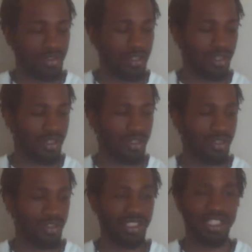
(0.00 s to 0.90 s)

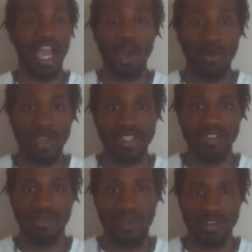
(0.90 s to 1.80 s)
Yahweh
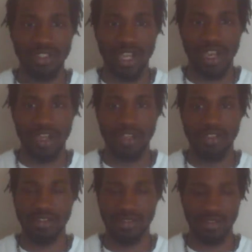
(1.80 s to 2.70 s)
is a false god.